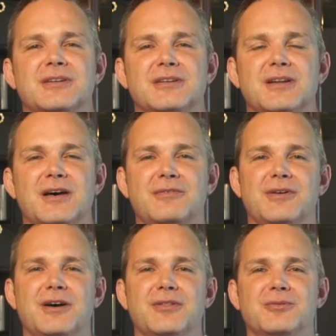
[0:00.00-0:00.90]
love
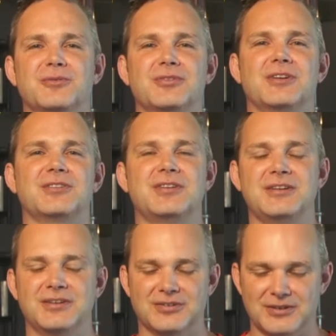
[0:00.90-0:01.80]
others as
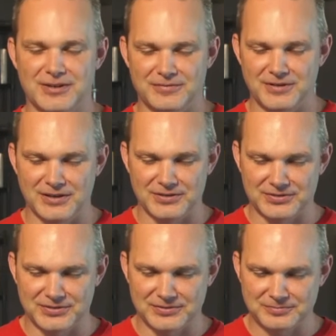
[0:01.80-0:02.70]
He has loved
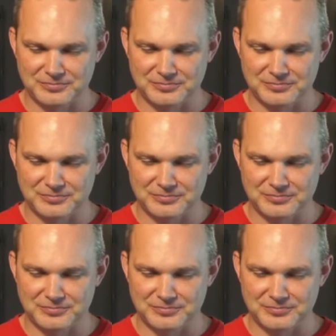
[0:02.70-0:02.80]
us.